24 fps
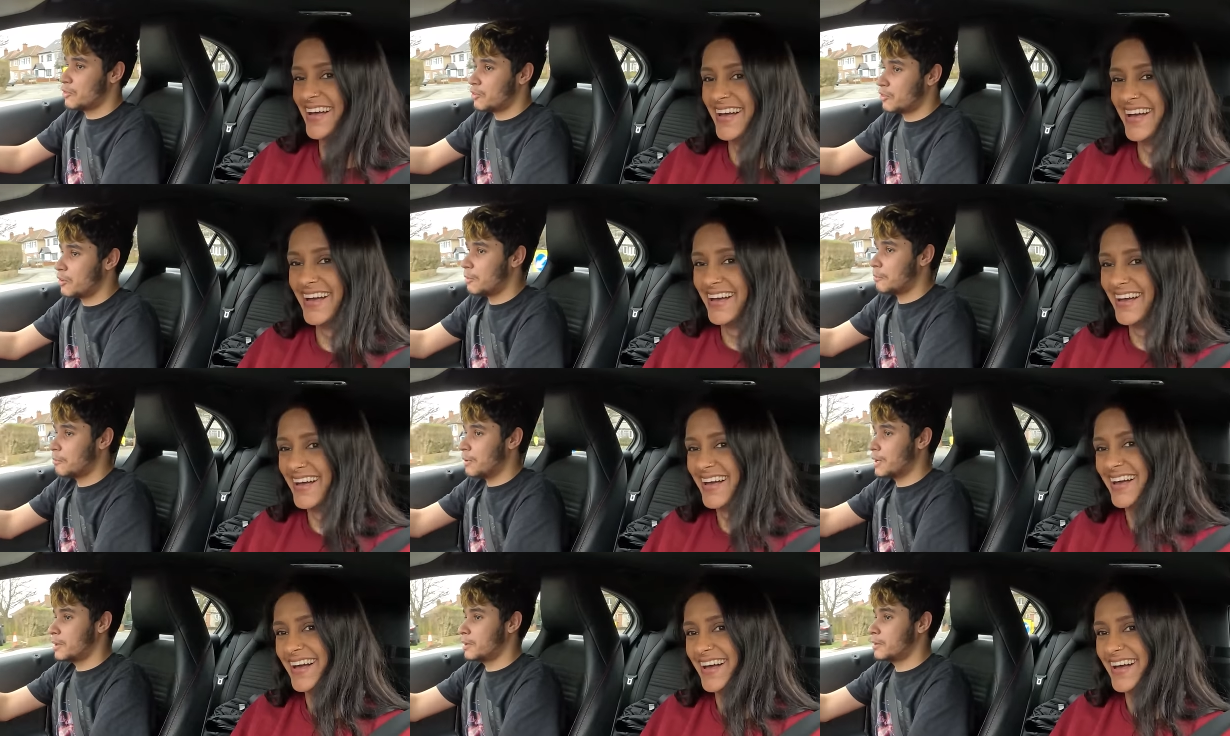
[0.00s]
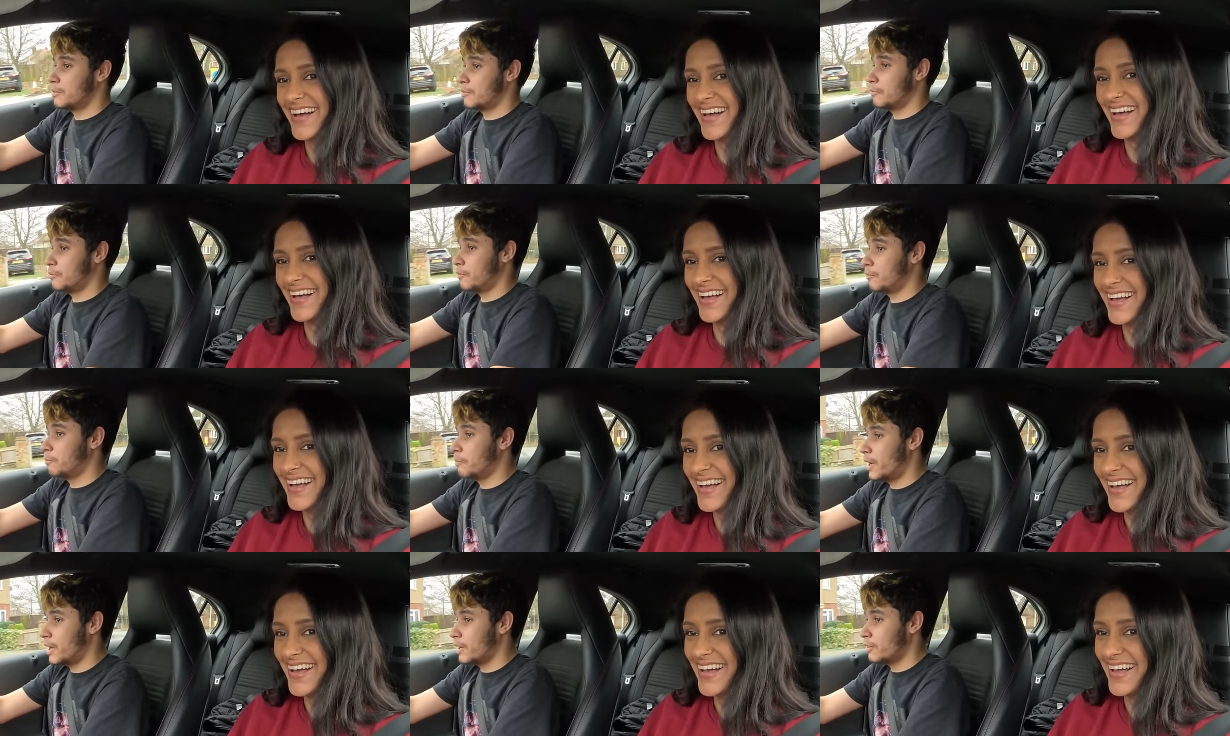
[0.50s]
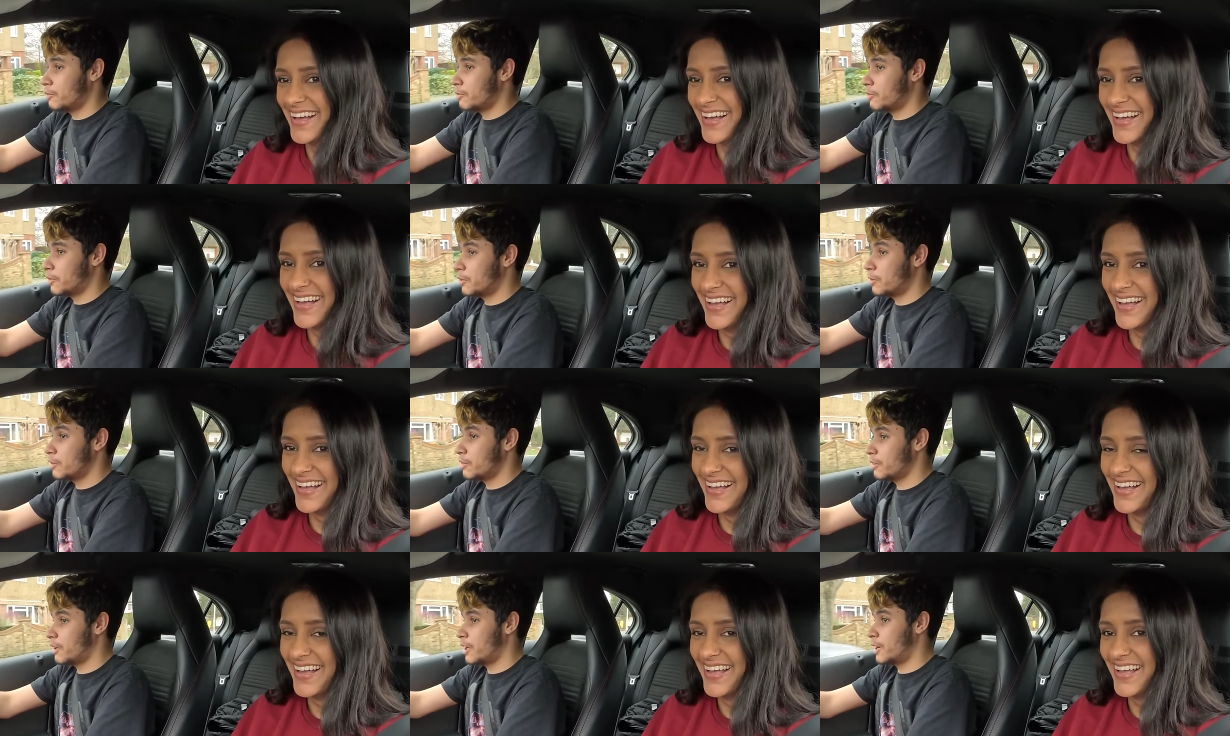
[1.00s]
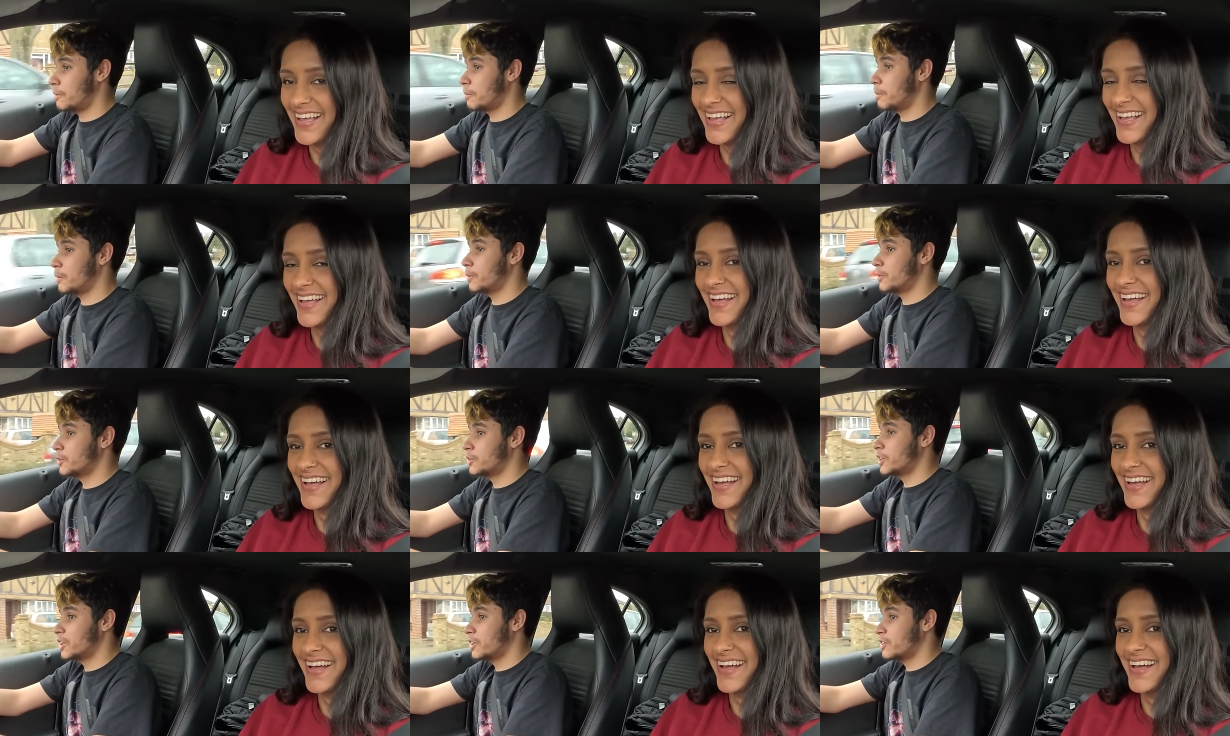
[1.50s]
Speaker 1: was not my my fault. I
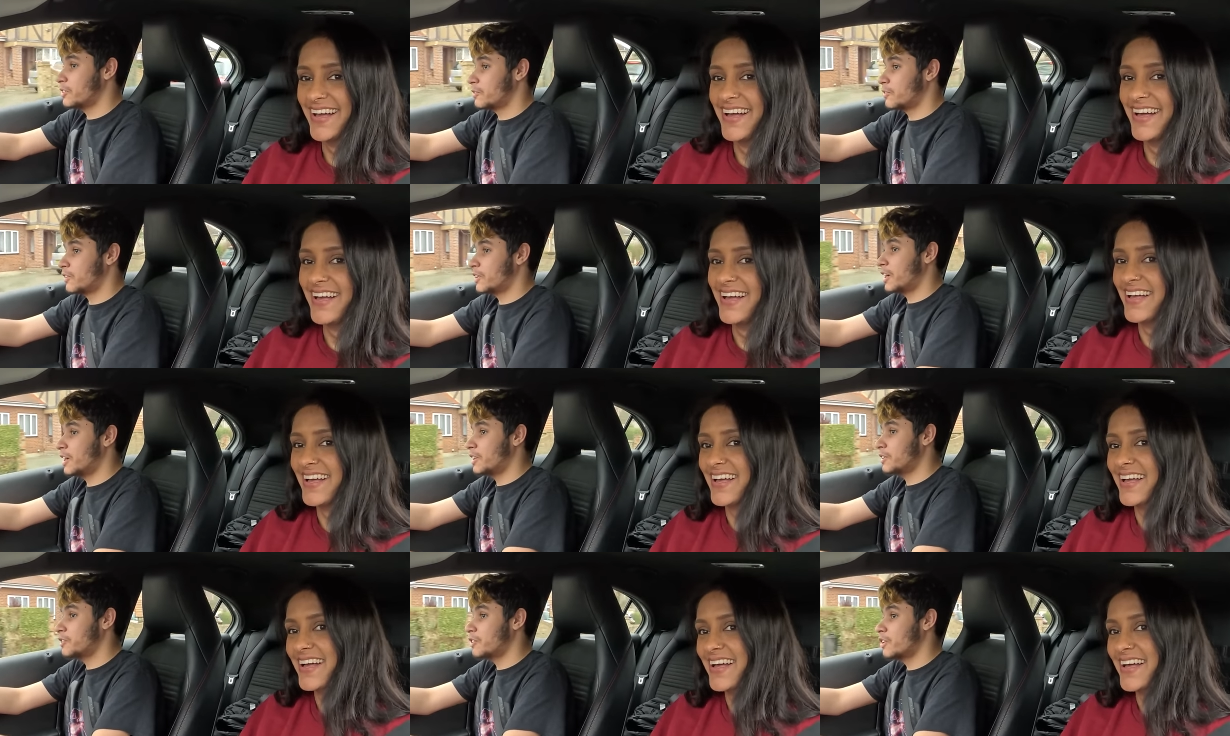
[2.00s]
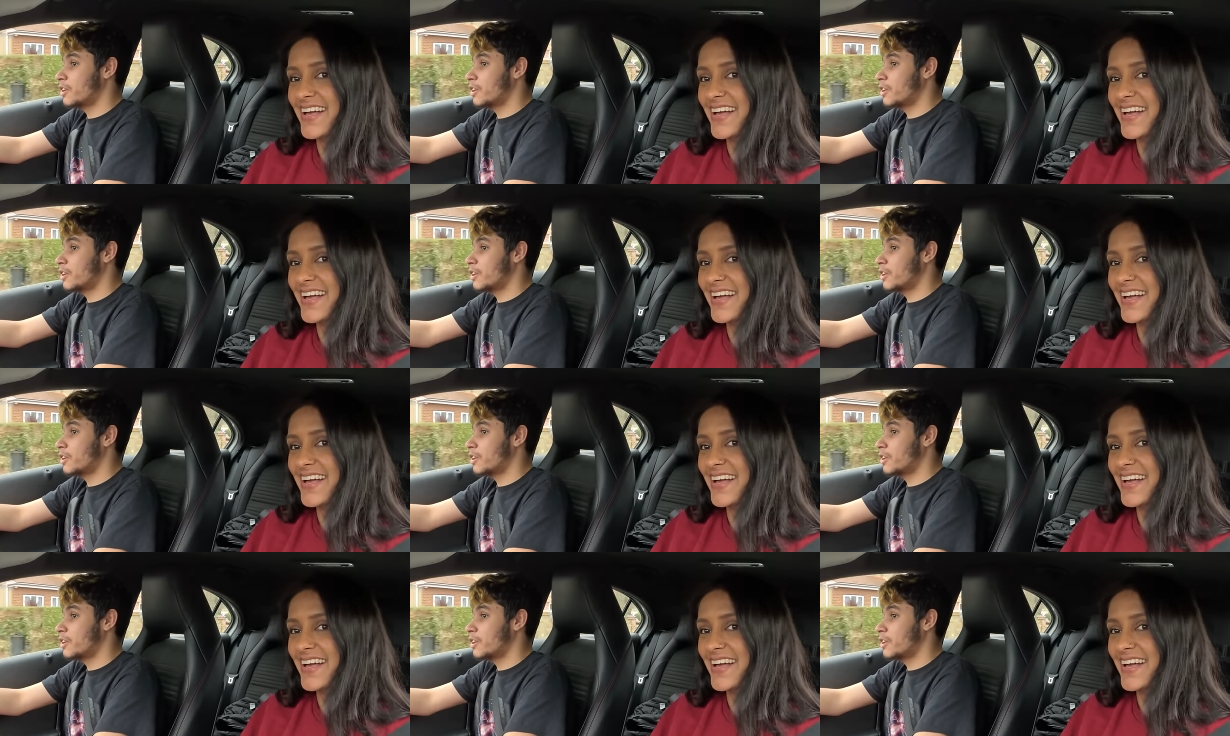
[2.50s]
apologise for that.